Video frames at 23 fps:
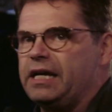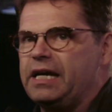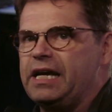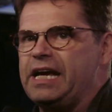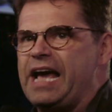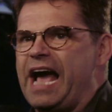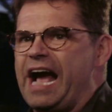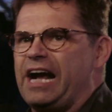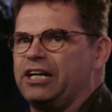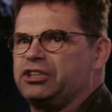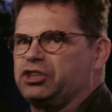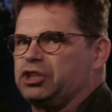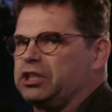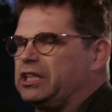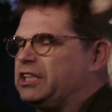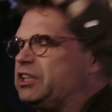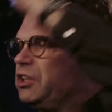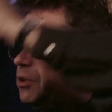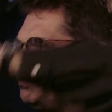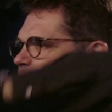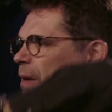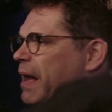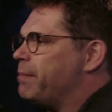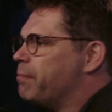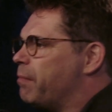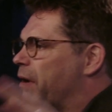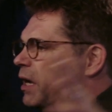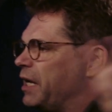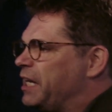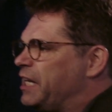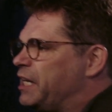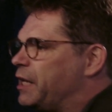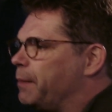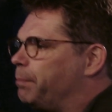He actually spent
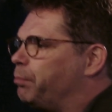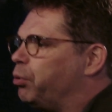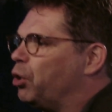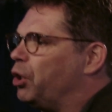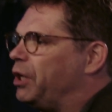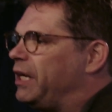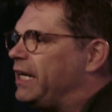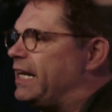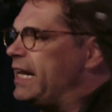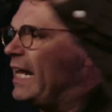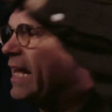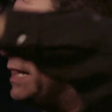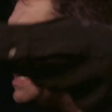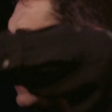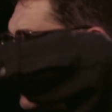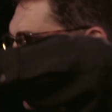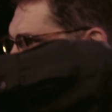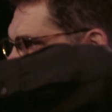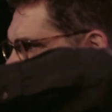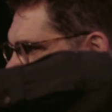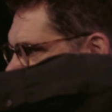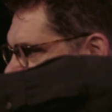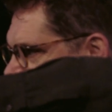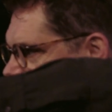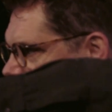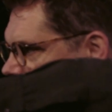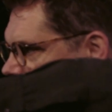money to put it in there.